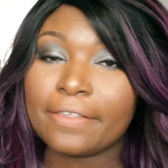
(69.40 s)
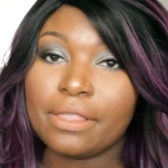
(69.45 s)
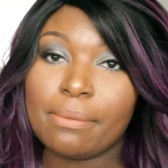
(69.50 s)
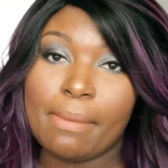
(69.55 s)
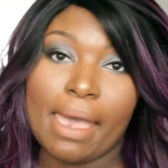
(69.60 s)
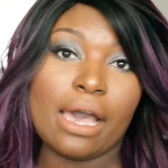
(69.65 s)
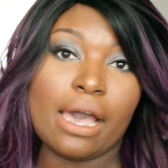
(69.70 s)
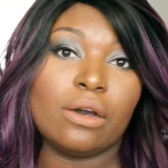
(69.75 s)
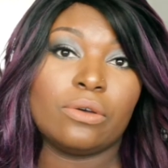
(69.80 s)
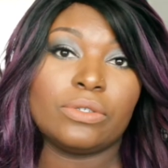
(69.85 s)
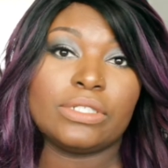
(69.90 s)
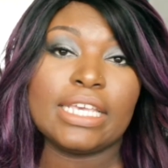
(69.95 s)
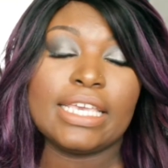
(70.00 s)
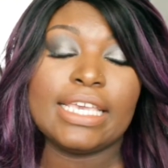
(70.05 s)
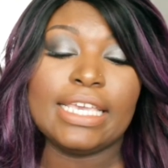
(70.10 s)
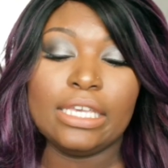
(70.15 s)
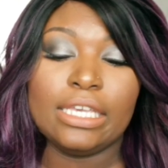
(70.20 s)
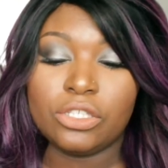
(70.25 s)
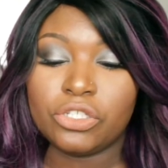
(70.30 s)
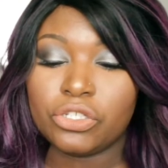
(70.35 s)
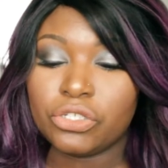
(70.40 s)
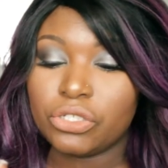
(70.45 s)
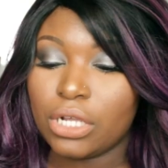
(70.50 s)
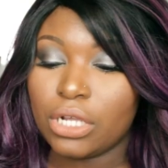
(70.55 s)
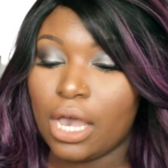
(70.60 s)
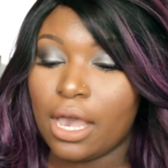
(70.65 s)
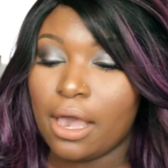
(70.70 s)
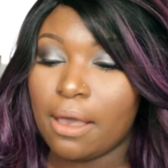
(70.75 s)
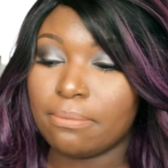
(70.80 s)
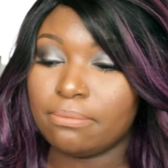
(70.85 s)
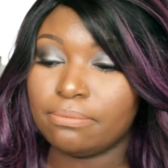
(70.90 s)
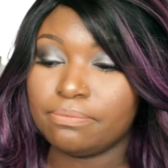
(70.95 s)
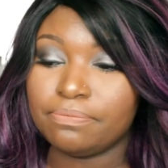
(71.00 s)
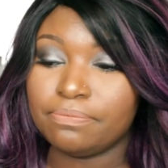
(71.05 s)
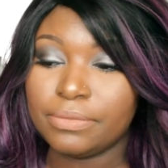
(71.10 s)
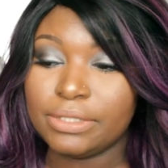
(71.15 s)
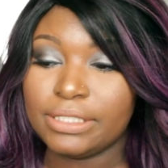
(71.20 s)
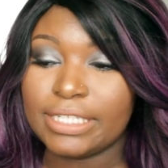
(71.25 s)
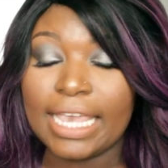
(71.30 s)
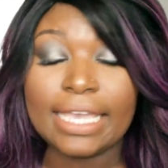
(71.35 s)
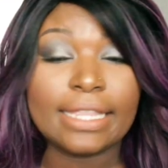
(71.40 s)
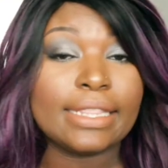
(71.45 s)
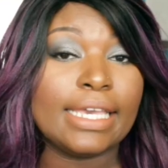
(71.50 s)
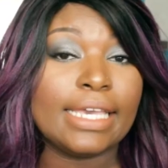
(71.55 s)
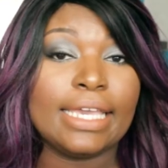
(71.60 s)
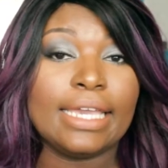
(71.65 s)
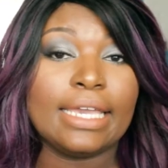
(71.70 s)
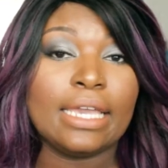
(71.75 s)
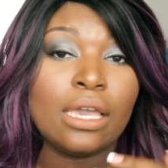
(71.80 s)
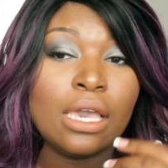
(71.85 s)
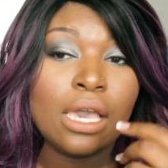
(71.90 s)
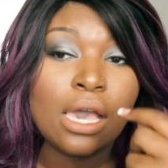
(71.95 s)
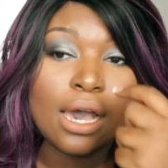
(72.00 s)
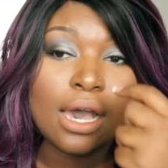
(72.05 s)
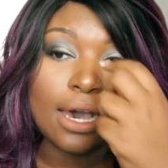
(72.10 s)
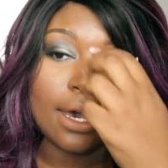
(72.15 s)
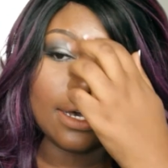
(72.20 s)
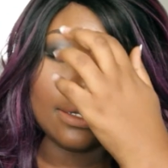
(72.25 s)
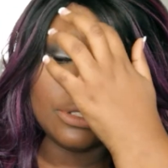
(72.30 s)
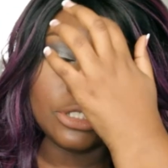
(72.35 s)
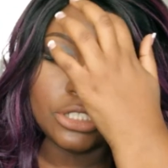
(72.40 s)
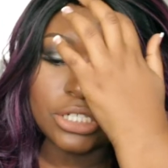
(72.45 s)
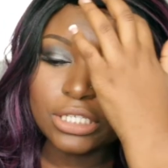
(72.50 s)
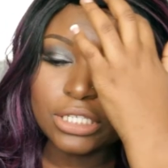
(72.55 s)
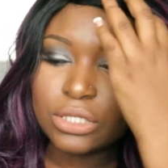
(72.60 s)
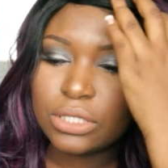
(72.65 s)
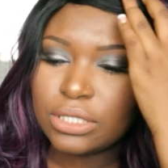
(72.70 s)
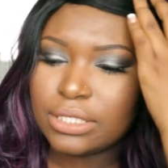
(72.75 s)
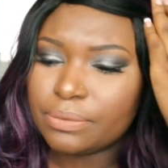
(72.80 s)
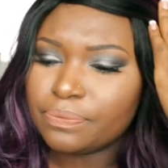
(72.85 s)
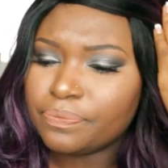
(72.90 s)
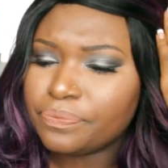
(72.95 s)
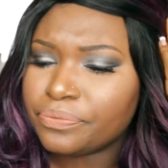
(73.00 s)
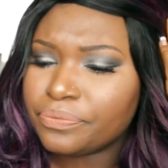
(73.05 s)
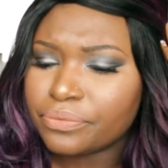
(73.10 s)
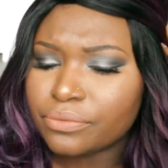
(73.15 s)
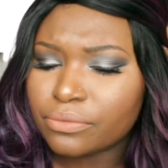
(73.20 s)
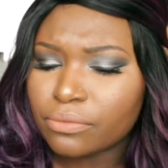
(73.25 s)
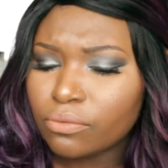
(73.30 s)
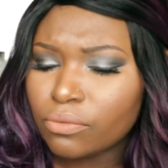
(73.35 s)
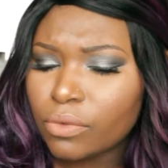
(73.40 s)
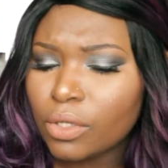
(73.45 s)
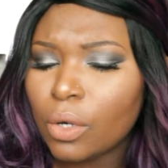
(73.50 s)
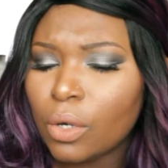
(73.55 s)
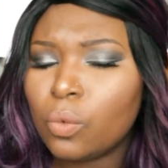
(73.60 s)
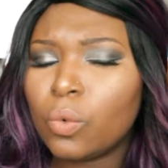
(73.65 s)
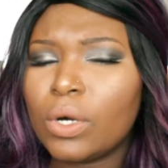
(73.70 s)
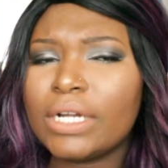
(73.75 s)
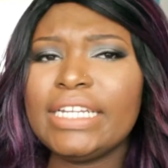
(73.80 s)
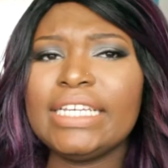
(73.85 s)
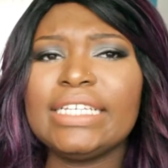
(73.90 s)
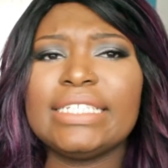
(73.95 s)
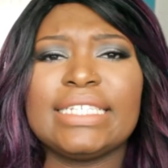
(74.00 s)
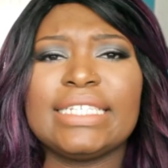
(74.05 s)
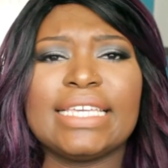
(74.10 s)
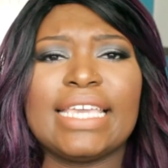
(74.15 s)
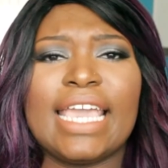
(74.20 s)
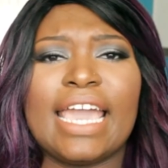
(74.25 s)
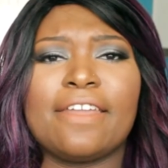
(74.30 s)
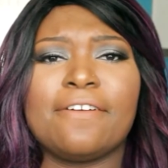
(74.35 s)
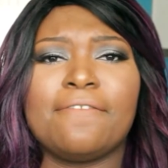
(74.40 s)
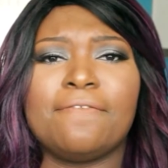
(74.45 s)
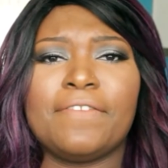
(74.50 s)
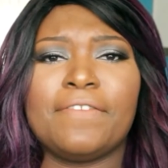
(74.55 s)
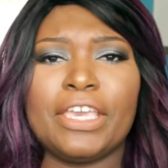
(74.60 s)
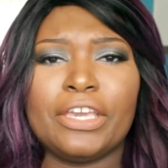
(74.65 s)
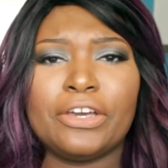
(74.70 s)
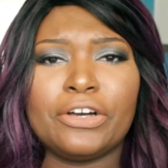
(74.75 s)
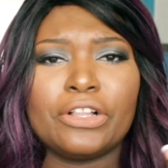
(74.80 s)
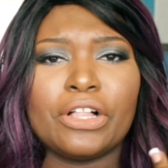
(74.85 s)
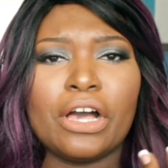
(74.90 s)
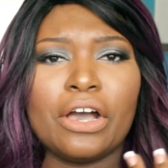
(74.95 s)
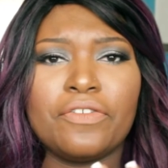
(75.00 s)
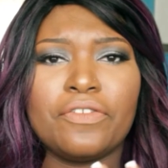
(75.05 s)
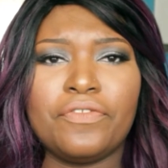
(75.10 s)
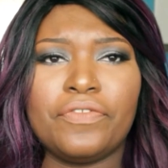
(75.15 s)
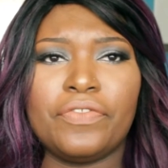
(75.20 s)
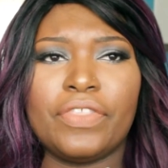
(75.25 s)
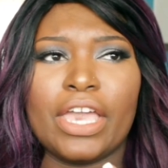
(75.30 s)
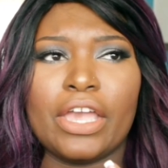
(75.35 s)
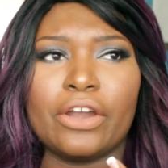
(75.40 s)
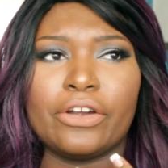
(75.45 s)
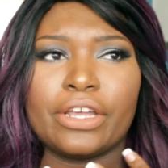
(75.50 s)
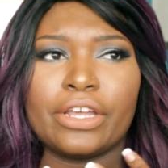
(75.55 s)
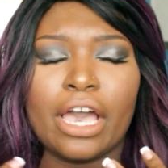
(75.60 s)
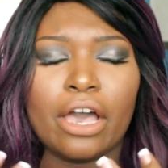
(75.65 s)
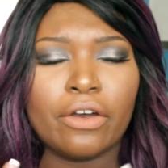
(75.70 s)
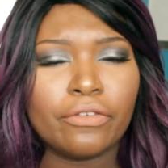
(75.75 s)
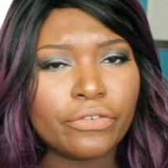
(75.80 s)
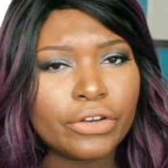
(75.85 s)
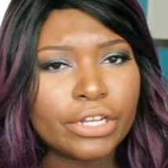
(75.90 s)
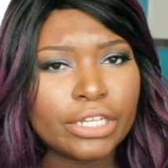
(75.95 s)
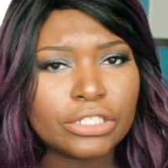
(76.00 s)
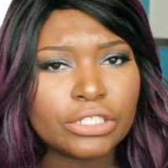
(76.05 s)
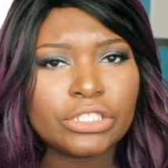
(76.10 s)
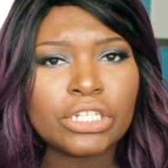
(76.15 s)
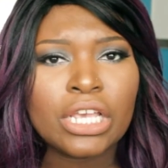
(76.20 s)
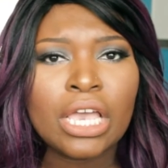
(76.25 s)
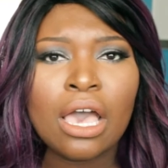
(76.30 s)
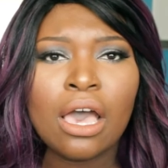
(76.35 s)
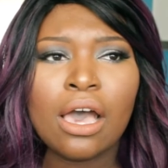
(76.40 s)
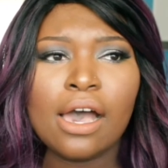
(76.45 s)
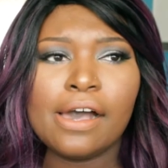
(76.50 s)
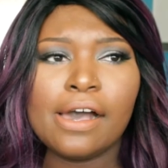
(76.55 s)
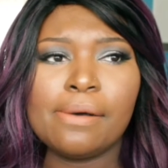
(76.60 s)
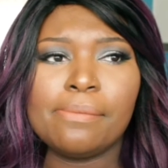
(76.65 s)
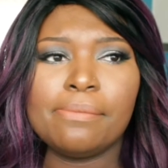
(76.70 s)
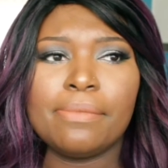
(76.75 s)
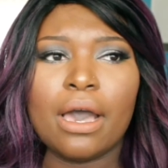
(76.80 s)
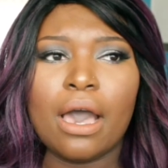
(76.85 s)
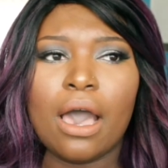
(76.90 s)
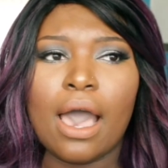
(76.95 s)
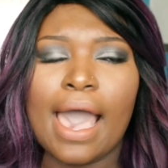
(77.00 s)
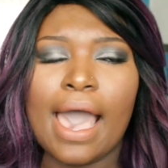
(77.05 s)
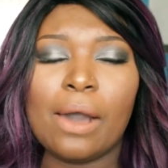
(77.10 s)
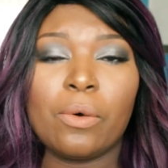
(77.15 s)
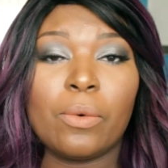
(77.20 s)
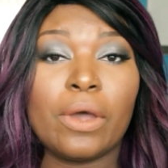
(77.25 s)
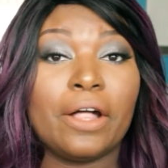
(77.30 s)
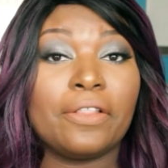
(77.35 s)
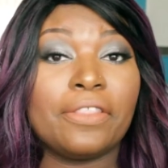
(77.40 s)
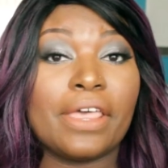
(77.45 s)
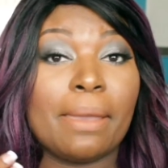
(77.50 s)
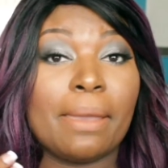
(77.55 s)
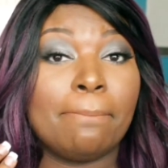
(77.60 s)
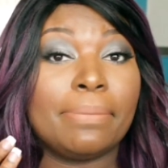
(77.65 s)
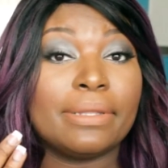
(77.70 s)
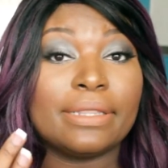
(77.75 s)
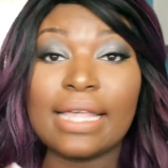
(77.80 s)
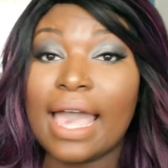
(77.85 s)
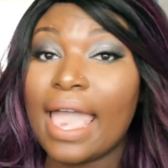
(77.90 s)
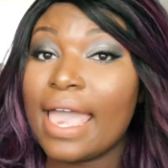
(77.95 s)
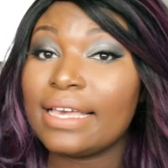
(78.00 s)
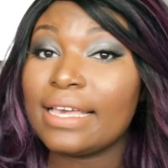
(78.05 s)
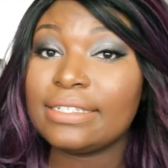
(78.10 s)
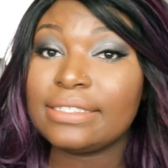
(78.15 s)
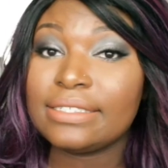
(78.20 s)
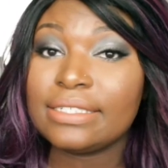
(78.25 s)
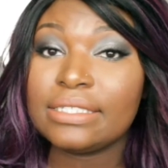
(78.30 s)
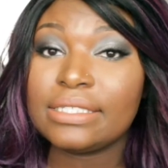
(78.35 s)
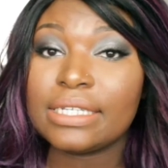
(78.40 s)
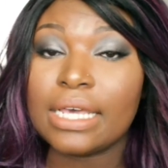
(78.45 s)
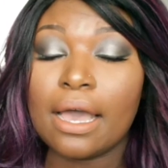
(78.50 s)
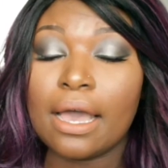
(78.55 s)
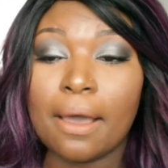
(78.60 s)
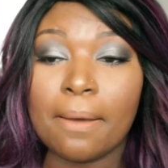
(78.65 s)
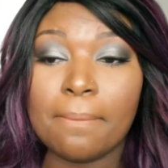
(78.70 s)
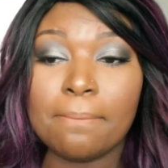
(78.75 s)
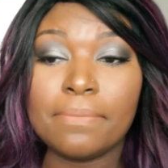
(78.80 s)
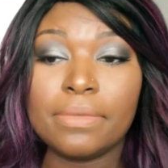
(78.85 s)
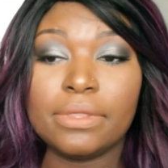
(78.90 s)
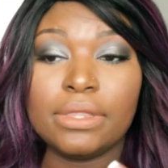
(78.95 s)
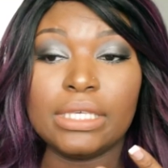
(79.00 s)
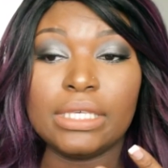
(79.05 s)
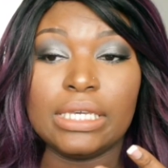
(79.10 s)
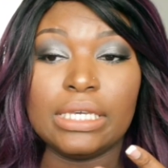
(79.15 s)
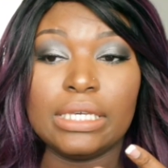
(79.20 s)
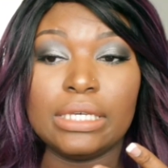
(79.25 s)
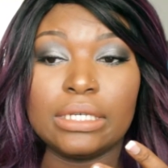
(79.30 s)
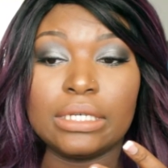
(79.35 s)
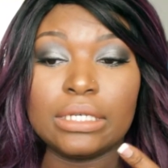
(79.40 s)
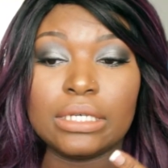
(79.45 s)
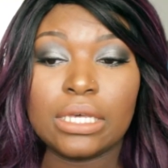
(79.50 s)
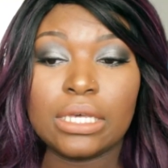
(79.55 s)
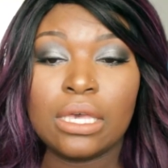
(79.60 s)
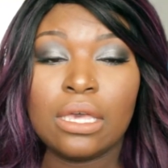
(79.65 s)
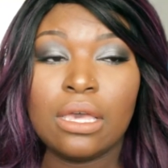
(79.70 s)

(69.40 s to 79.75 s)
them out each daily, just wanting to get a feel of their coverage, how well they blend, the,